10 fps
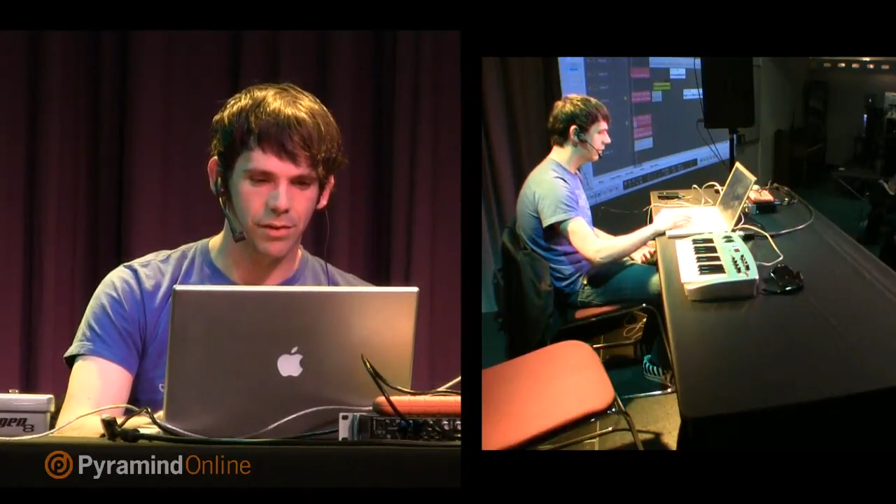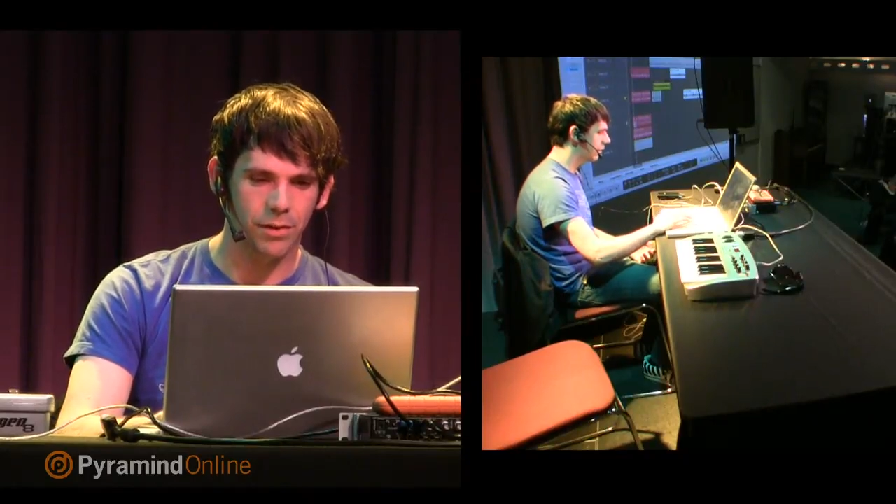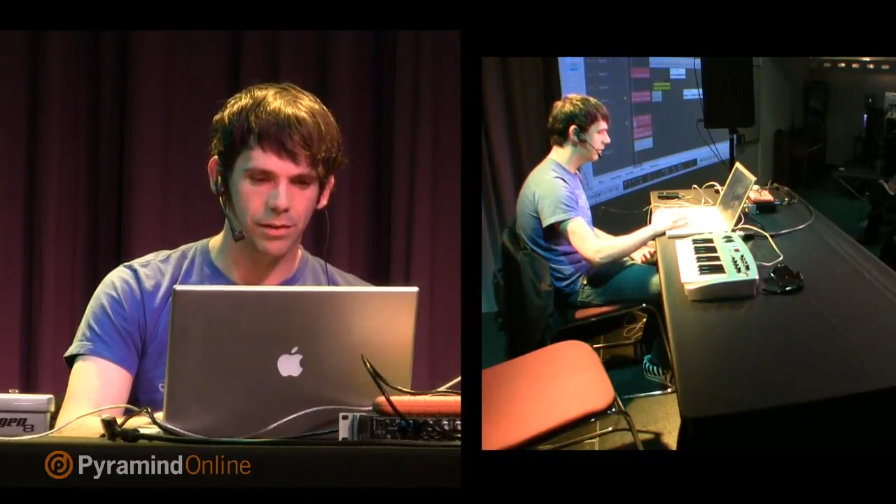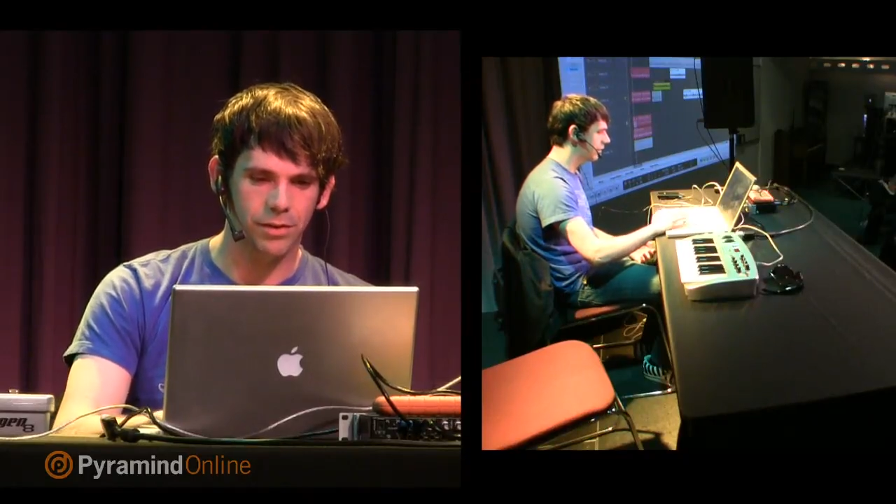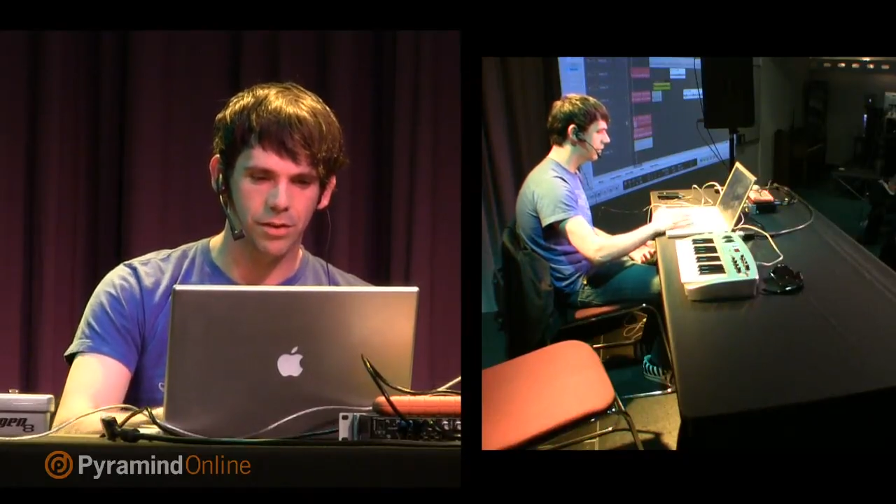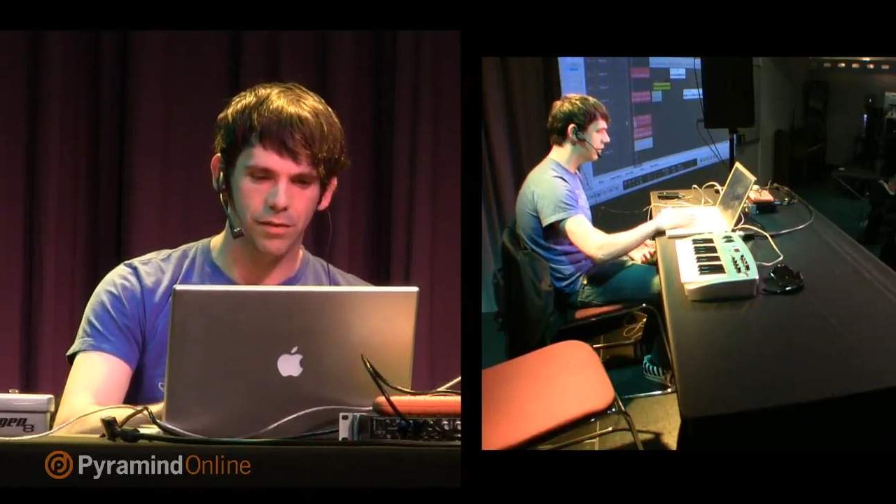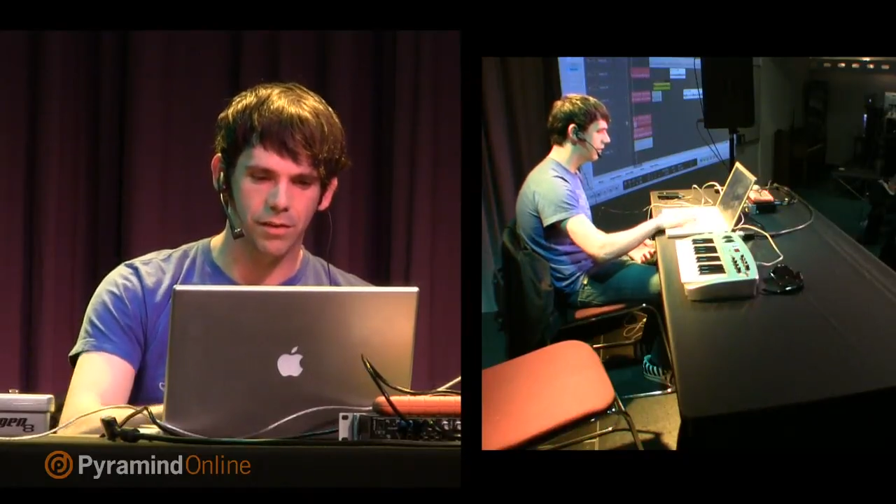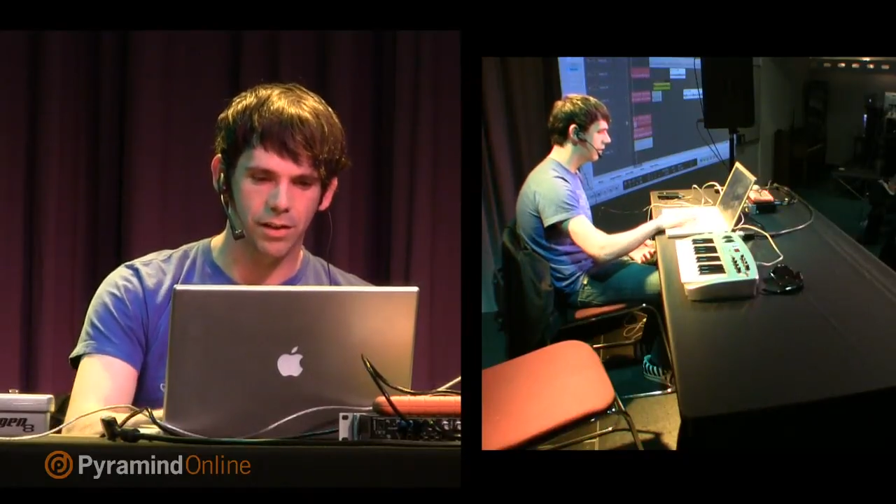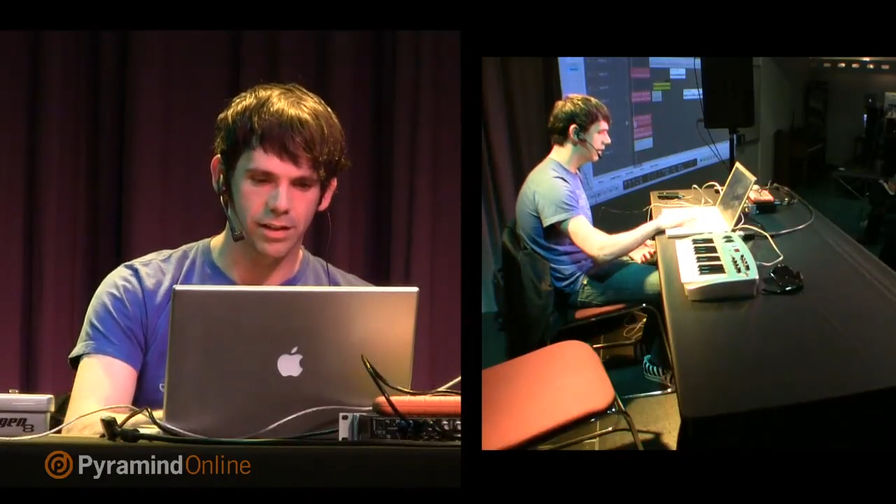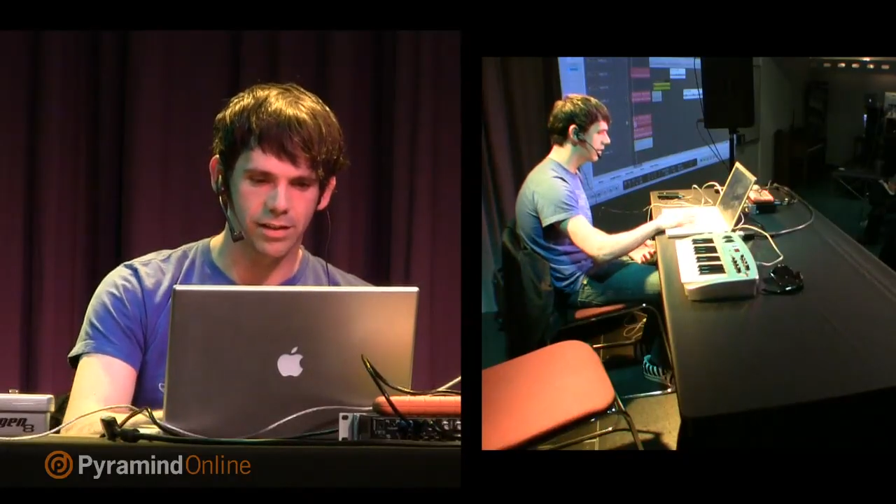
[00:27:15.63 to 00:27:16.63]
all the
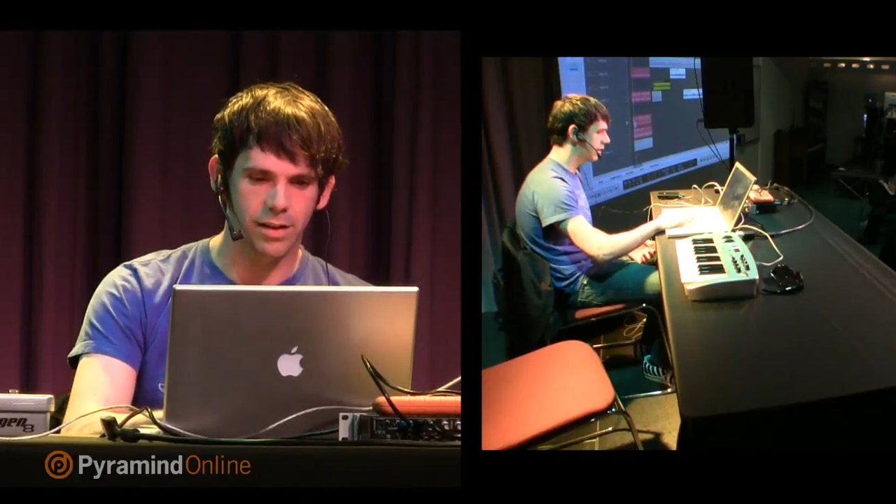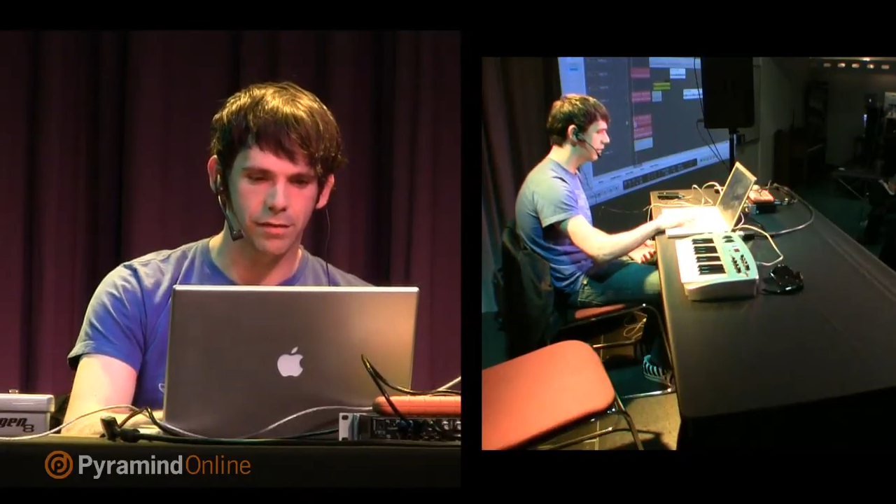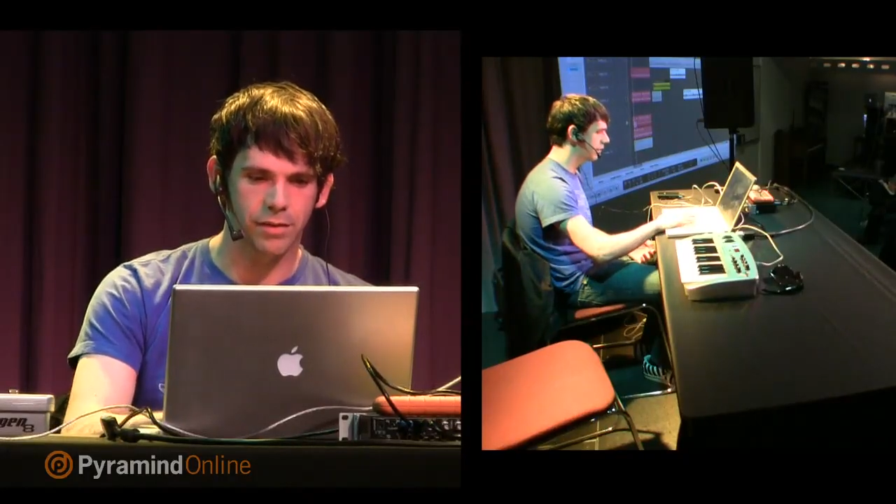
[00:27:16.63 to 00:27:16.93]
Trifonic stuff.